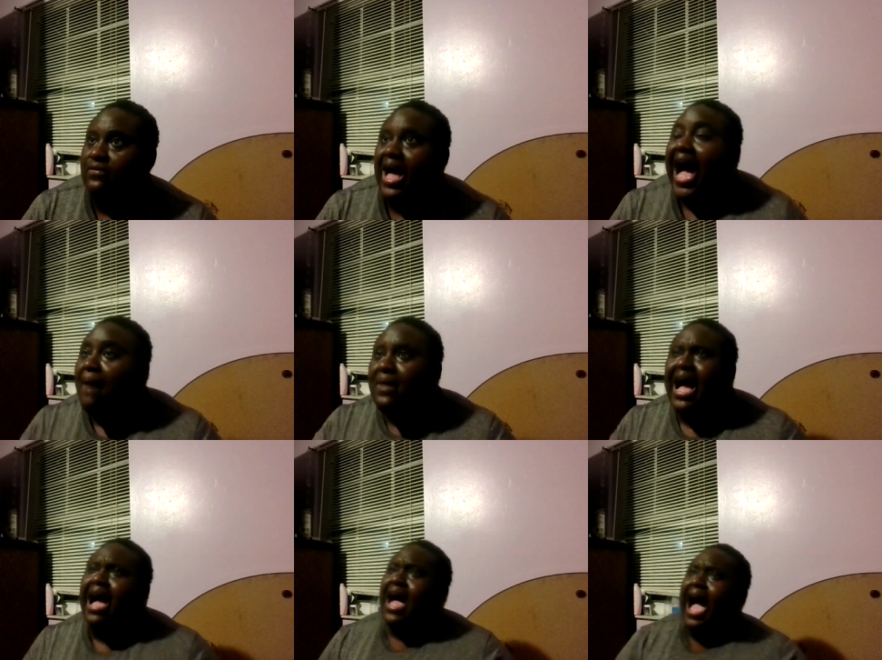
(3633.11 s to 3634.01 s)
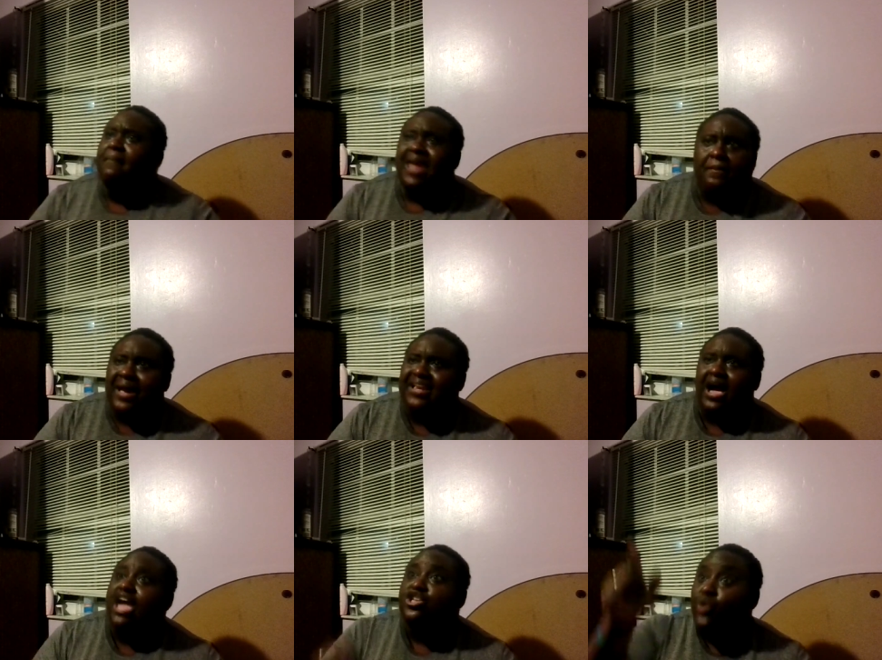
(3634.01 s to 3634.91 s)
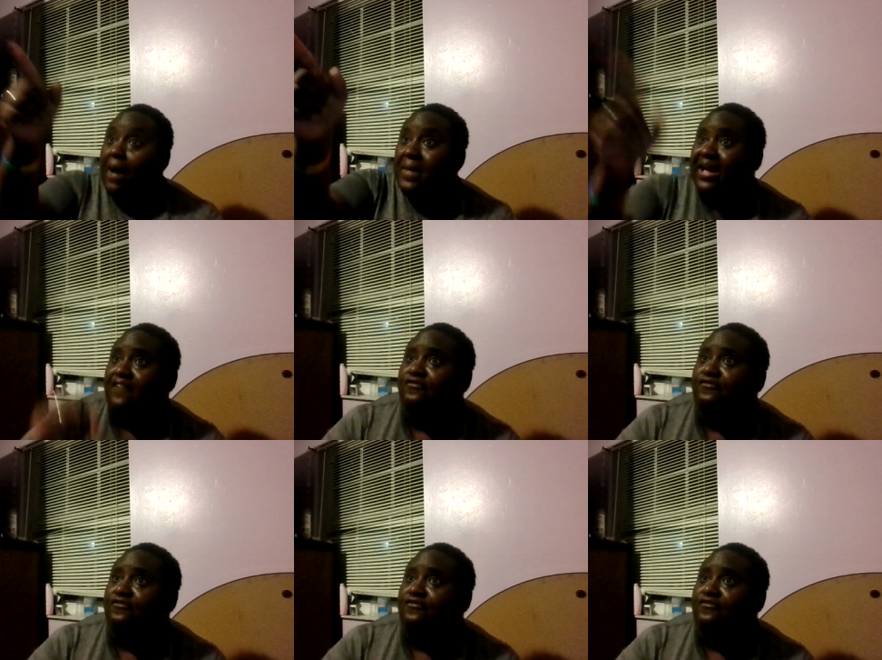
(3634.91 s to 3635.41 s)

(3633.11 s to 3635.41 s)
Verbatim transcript: I'm, I'm, not making a, uh, you are making a